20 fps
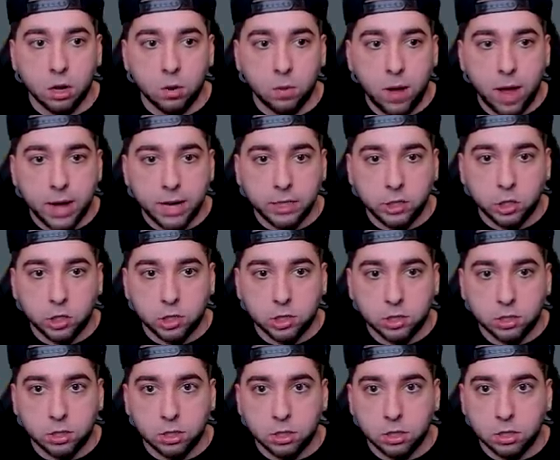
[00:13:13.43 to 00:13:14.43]
Why did he
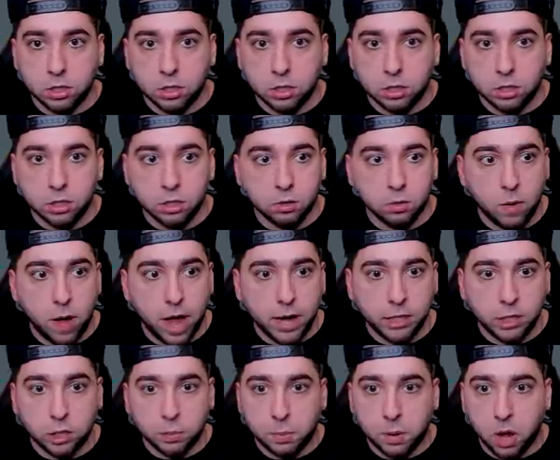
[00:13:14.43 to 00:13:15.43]
just... Why did he just